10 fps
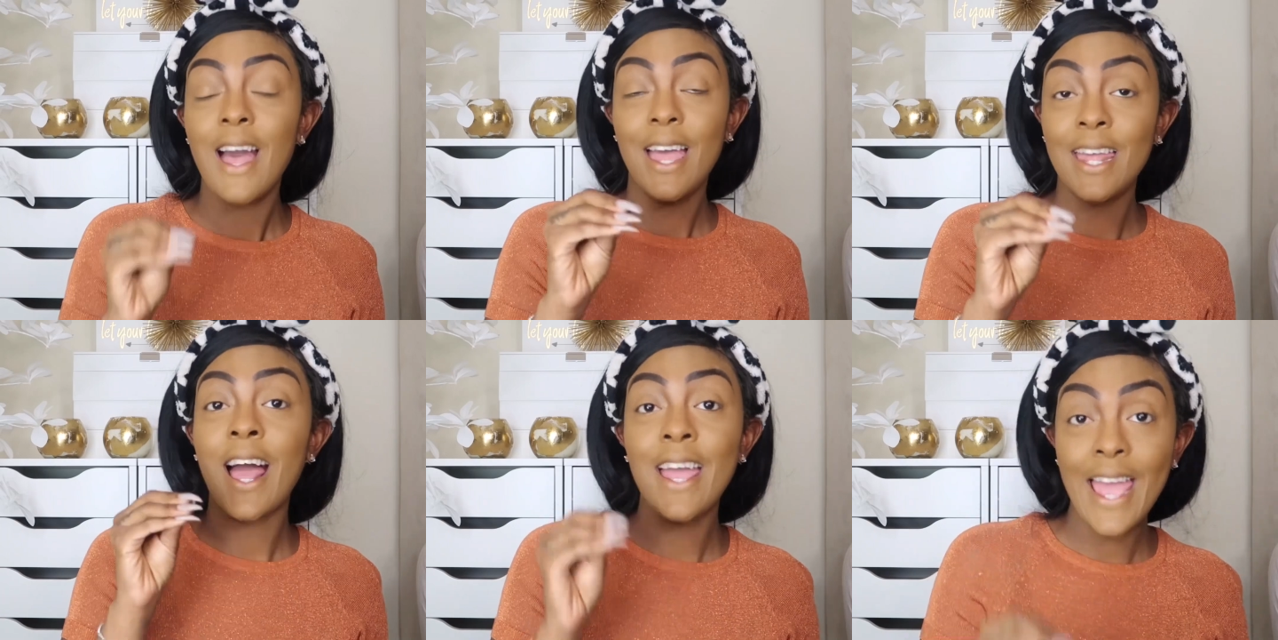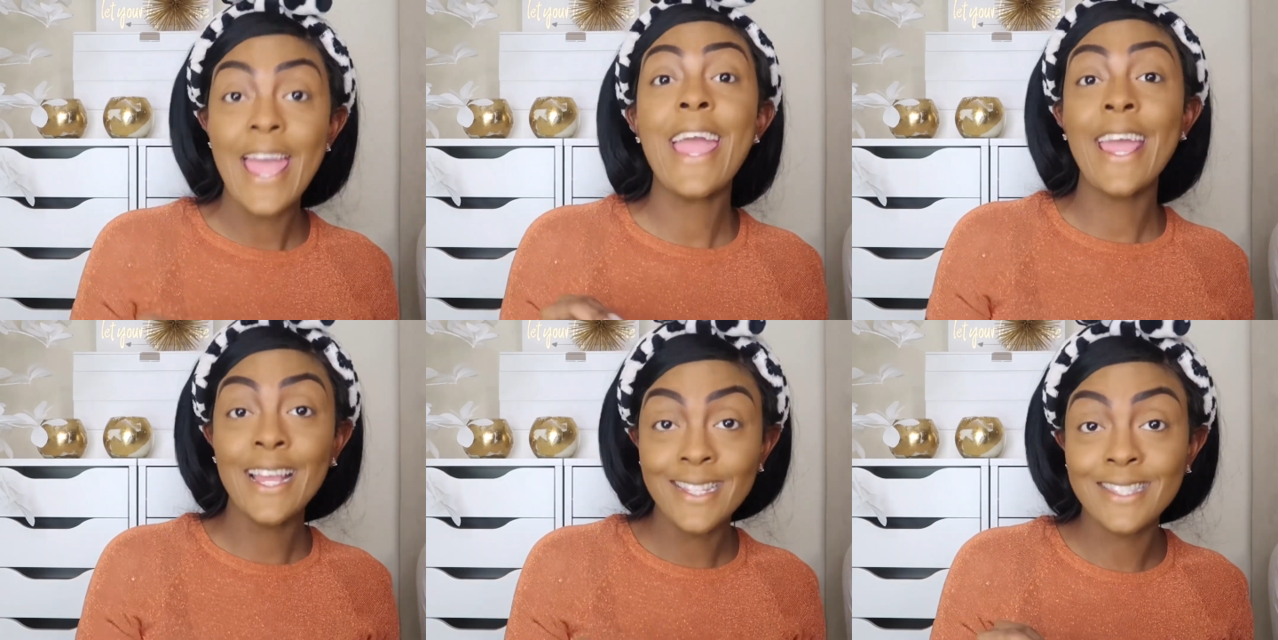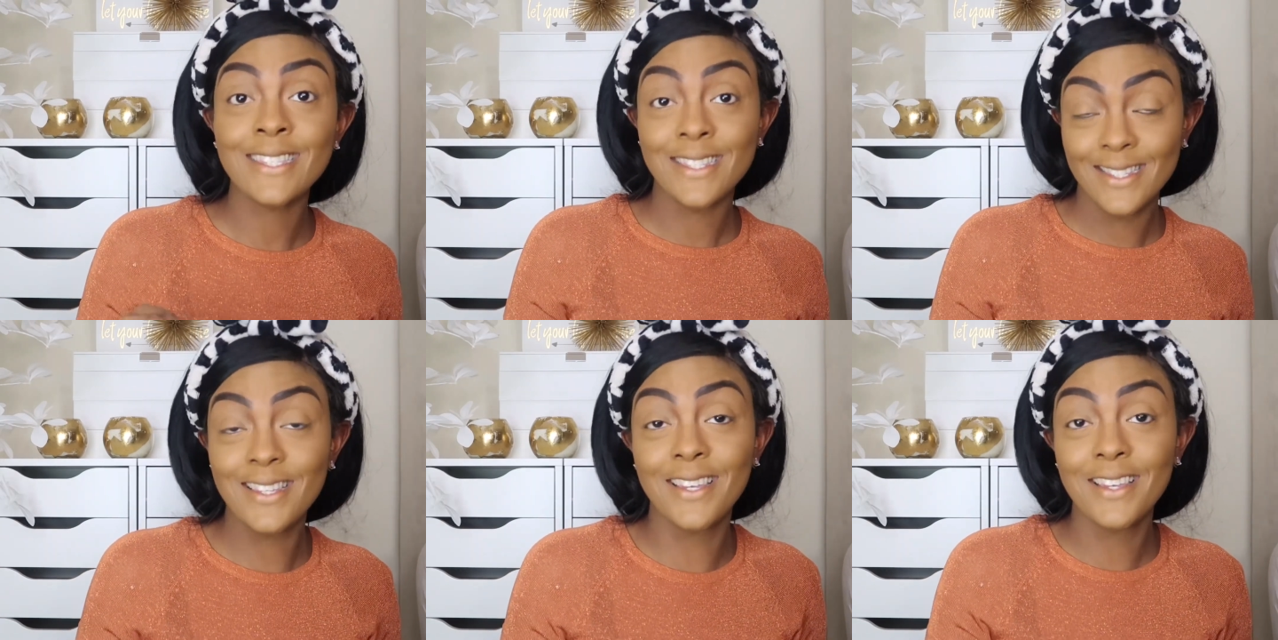And I hate
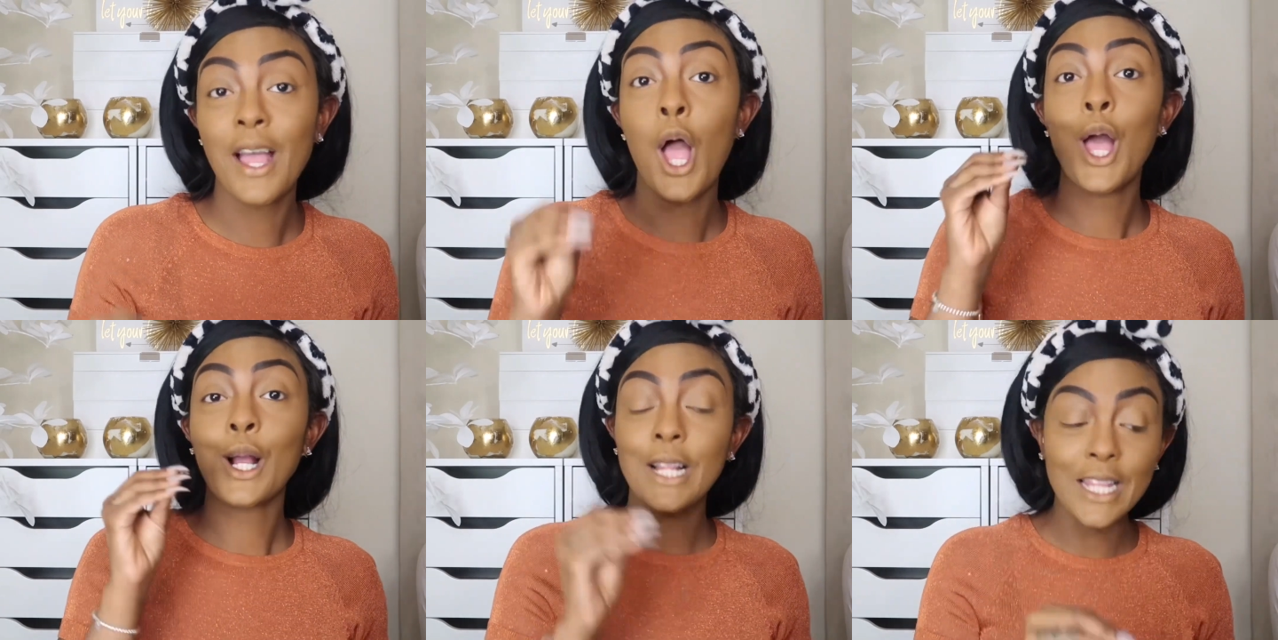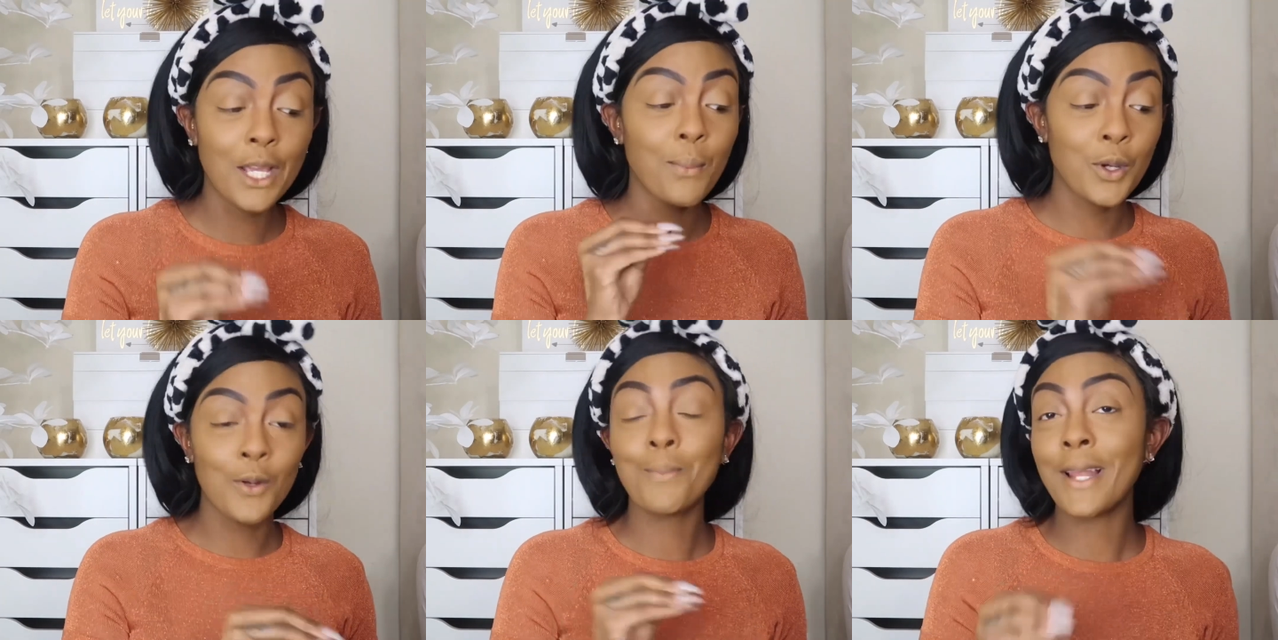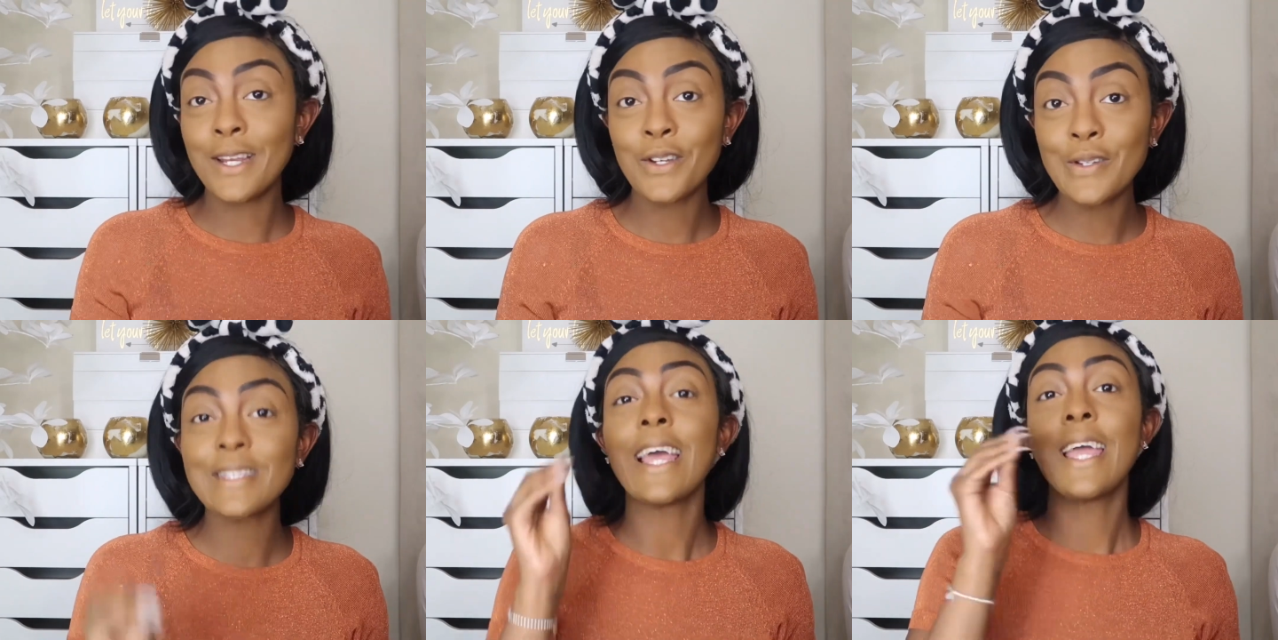cleaning beauty
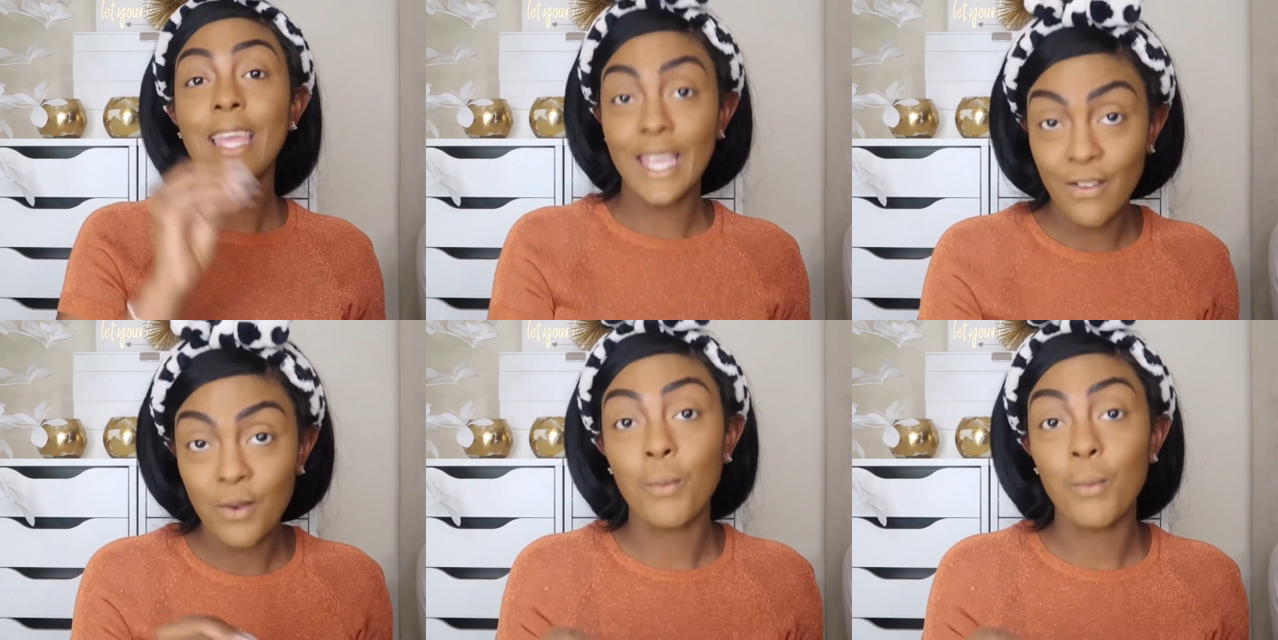blenders even